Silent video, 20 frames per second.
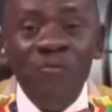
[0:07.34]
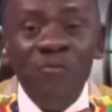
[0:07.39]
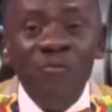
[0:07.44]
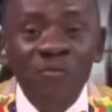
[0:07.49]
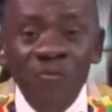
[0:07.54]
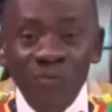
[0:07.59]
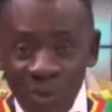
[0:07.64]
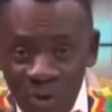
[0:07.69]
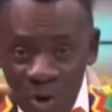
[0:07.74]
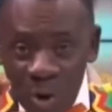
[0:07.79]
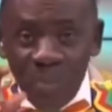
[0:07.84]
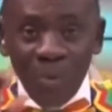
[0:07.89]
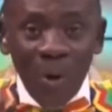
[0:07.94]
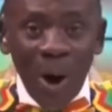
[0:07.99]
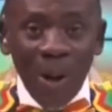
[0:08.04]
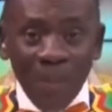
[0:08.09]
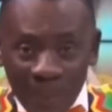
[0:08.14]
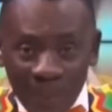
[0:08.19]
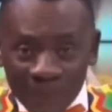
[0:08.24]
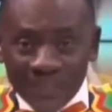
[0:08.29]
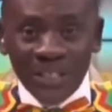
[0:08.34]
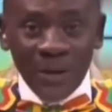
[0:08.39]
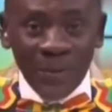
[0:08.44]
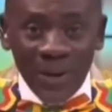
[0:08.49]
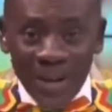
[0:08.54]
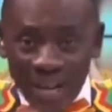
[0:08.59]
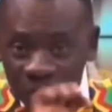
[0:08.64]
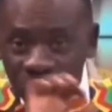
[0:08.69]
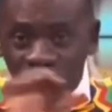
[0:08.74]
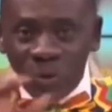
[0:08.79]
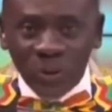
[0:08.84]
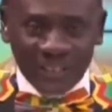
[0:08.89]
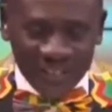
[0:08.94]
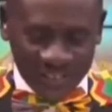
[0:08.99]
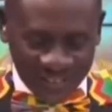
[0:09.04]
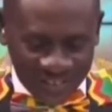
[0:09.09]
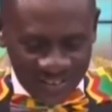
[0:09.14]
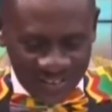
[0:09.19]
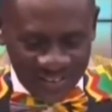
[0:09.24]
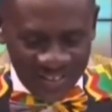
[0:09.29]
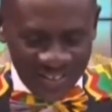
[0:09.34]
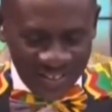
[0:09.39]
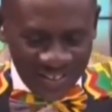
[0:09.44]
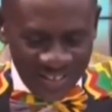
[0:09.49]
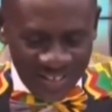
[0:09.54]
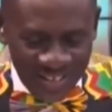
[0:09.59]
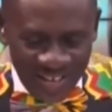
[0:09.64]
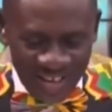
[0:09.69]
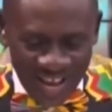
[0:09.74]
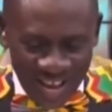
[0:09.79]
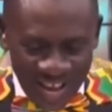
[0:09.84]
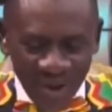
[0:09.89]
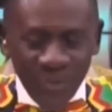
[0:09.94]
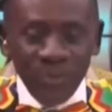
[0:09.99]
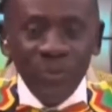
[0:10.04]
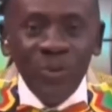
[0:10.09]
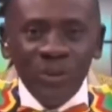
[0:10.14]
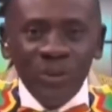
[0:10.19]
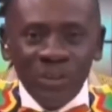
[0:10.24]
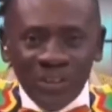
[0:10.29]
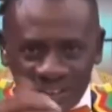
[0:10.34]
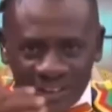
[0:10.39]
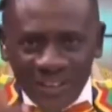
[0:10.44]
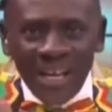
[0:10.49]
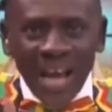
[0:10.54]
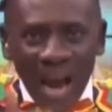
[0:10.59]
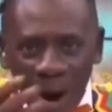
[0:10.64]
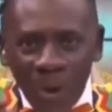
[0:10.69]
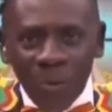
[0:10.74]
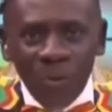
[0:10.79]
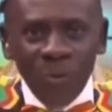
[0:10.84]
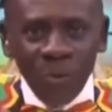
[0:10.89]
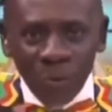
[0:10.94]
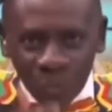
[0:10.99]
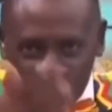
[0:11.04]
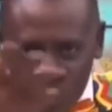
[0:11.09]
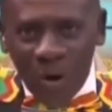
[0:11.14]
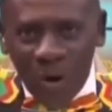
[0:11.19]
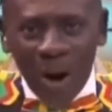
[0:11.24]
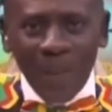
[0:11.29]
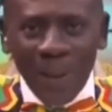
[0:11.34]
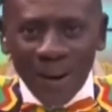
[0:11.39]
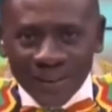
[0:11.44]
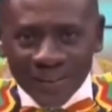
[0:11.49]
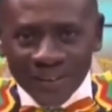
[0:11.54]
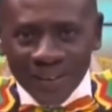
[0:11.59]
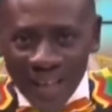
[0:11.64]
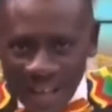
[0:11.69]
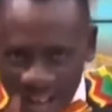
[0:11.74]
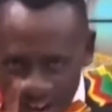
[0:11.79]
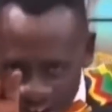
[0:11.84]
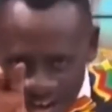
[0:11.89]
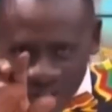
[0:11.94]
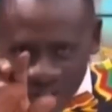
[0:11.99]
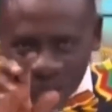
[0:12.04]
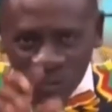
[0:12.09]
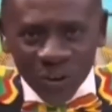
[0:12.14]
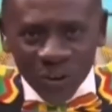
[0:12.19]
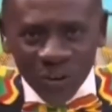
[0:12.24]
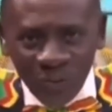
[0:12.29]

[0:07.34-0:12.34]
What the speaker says: Let's watch it. And we will see how we talk about it. Let's watch the